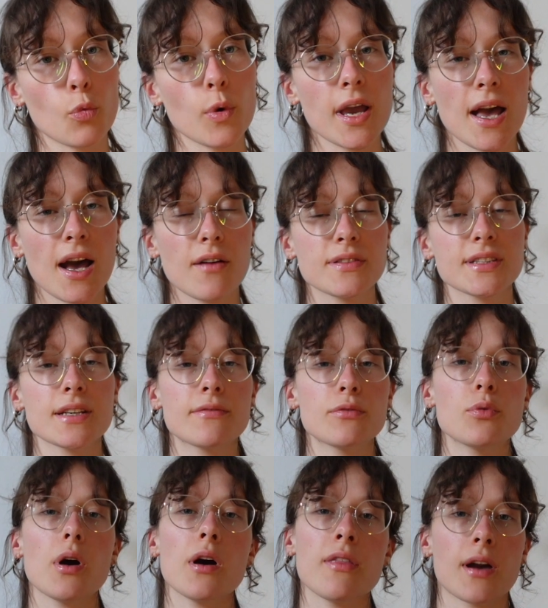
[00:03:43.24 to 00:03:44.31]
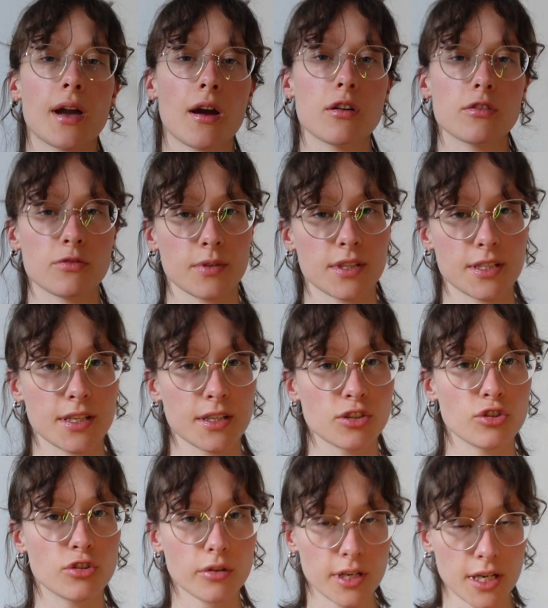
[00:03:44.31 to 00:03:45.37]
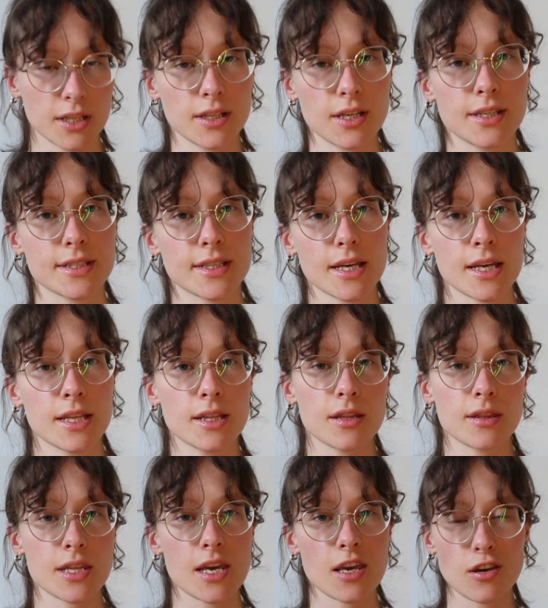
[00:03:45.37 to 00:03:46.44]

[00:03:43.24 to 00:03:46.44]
we have several other characteristics joining this in the